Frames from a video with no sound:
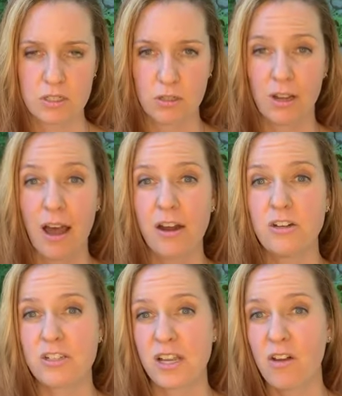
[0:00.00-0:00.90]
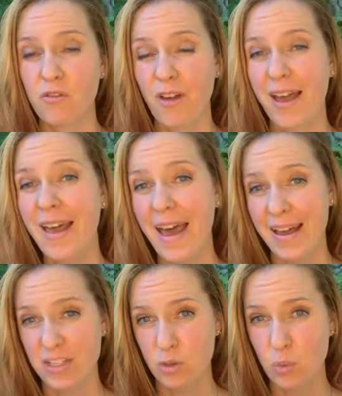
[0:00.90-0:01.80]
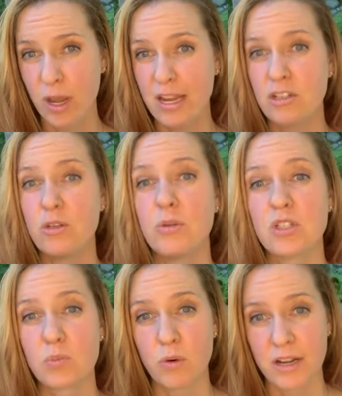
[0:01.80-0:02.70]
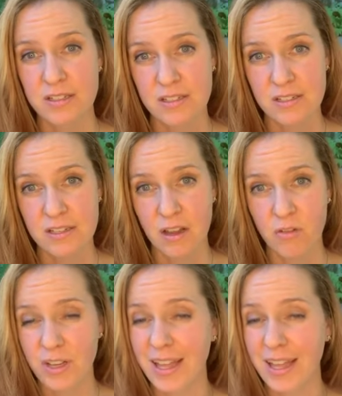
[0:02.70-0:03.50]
the higher self has a way to express itself.